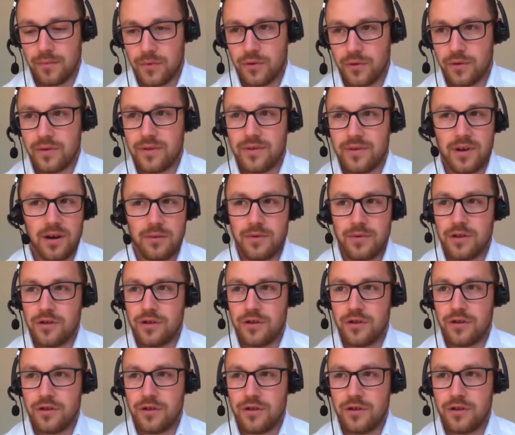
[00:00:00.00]
sort of cyber
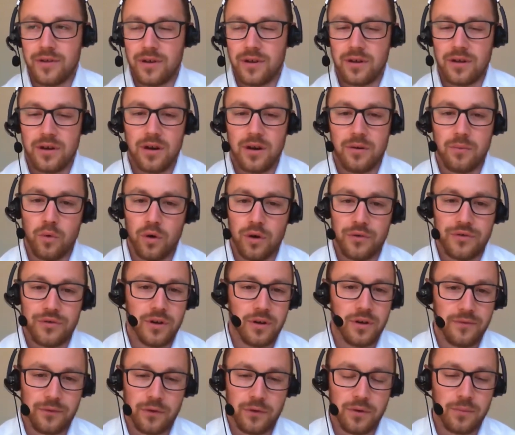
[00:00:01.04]
insurance and what to
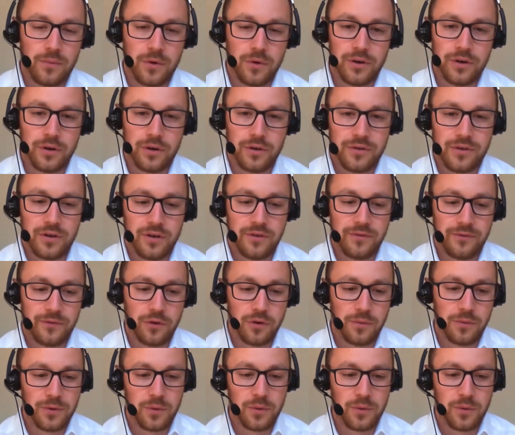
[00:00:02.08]
look for and what not to look for.